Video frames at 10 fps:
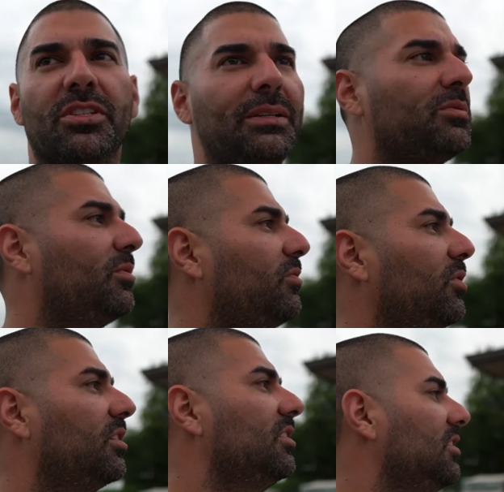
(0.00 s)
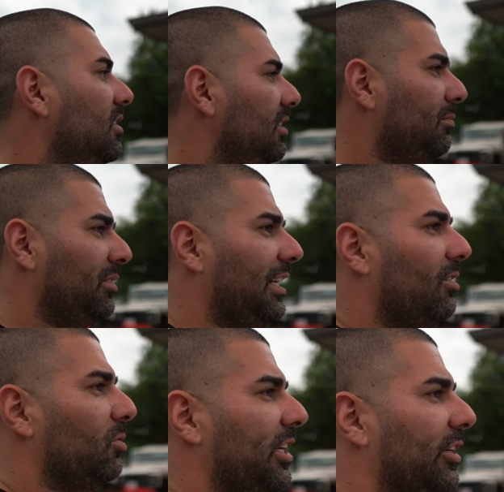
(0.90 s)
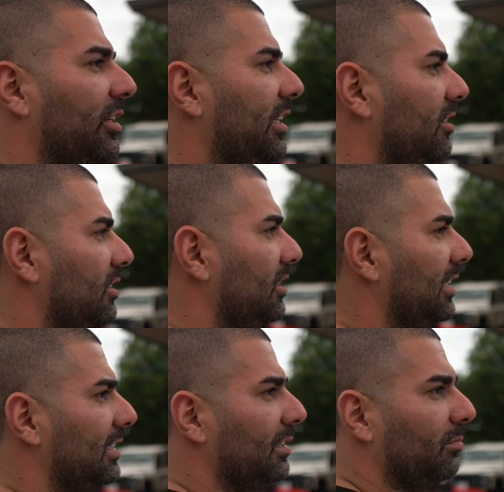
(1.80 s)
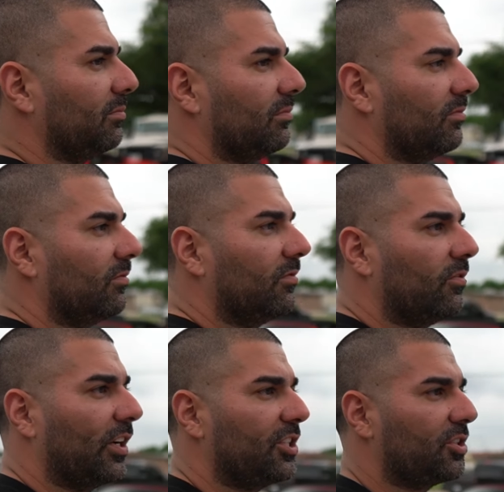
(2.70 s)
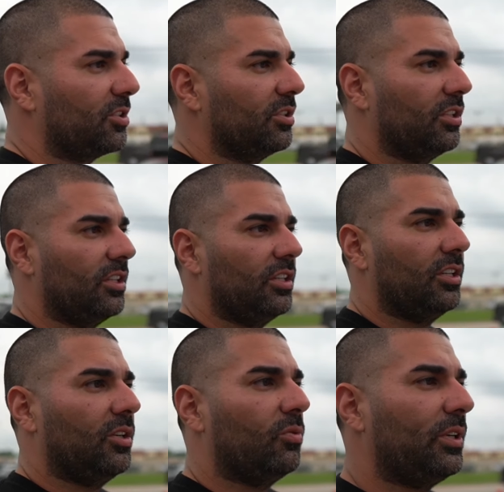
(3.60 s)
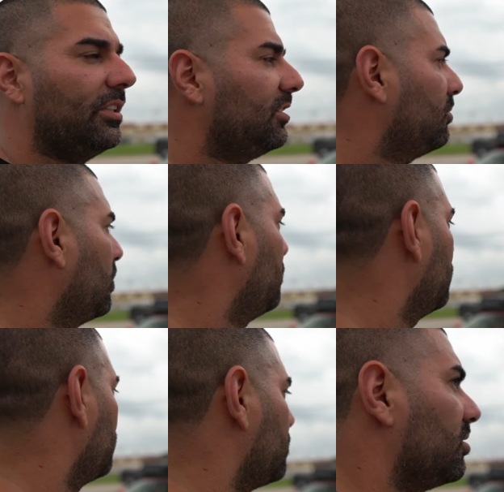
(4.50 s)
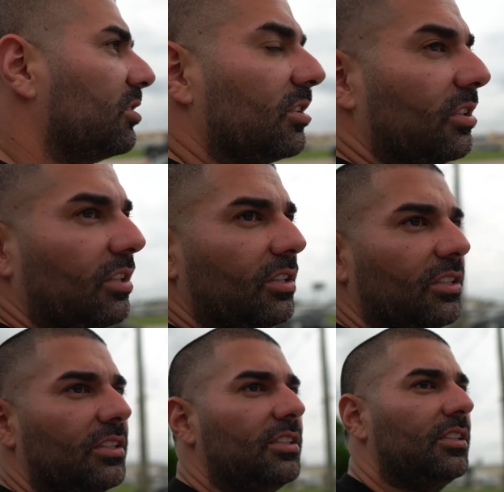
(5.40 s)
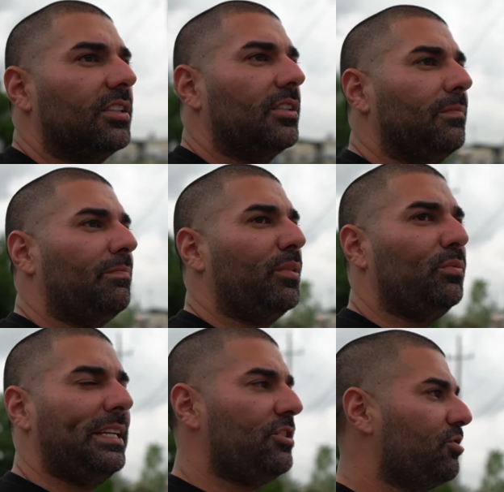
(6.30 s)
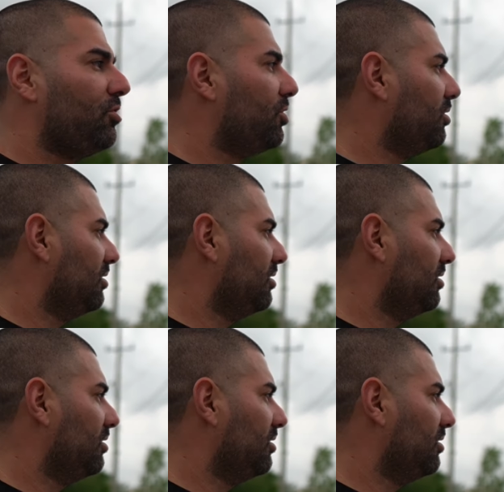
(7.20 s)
times before, but now we are here to get some fresh wheels and rubbers on Blue Bean Jr.